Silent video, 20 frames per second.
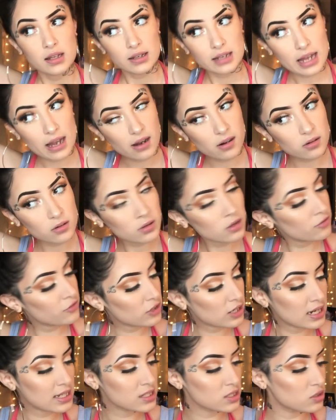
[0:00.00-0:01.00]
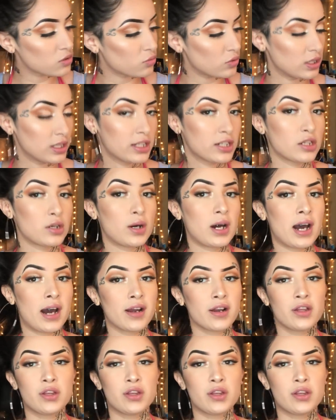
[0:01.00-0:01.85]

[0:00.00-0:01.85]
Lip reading: Now, I don't know if you guys really know how